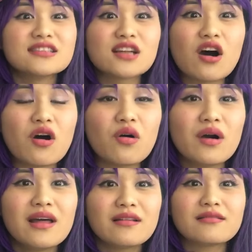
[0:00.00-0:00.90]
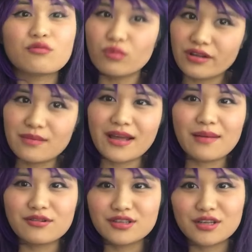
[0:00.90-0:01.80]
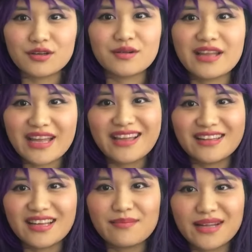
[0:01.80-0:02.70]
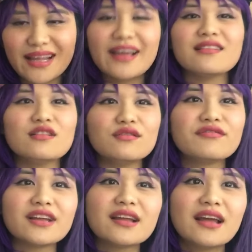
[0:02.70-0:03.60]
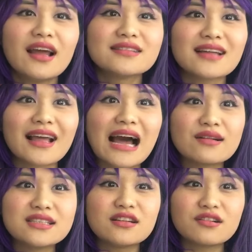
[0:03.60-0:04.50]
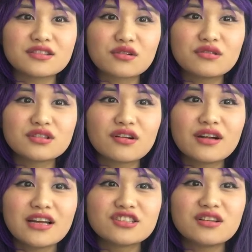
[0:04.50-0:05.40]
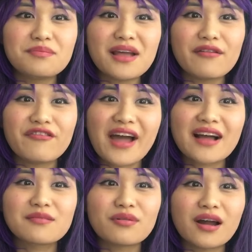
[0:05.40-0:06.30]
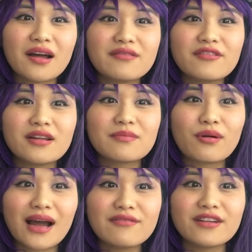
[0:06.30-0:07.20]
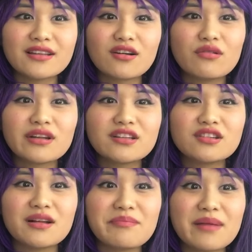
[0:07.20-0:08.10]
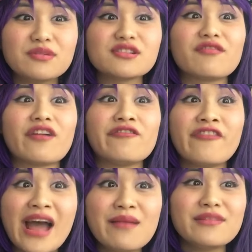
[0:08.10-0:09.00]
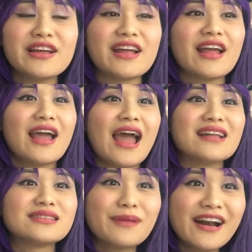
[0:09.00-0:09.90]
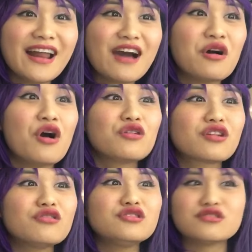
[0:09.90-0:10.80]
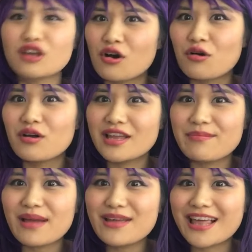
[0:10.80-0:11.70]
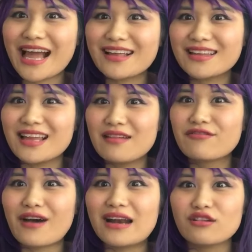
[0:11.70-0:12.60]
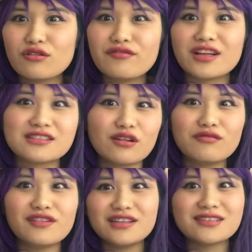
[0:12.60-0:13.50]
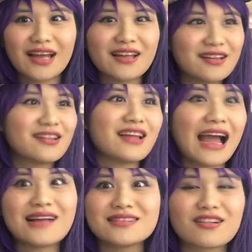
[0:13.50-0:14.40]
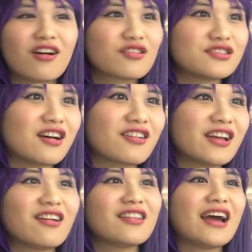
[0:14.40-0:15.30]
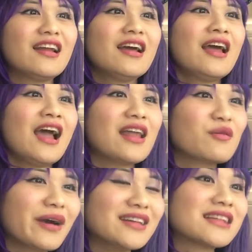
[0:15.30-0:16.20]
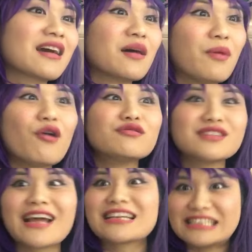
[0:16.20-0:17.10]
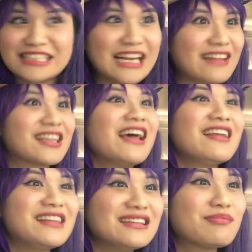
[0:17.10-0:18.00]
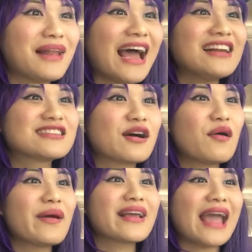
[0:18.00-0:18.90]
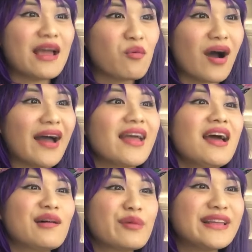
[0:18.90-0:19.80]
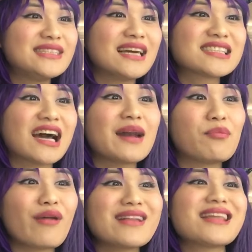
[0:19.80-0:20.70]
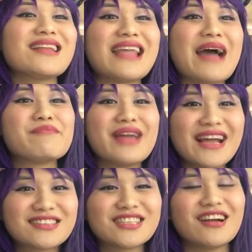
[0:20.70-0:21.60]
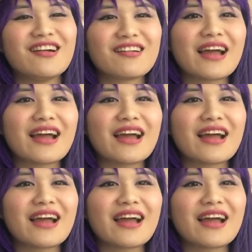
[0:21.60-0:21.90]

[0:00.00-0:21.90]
So, will he be able to intimidate Luffy? It's like, how does he know it's crucial? Should be a fact private only to the members of our family. And spit it out, who told you? So maybe he can't get the info out of Luffy because Luffy's like has conquer talk and all that. Anyways, Capone's like, shit, this plan is going AY. We just gotta break that damn picture.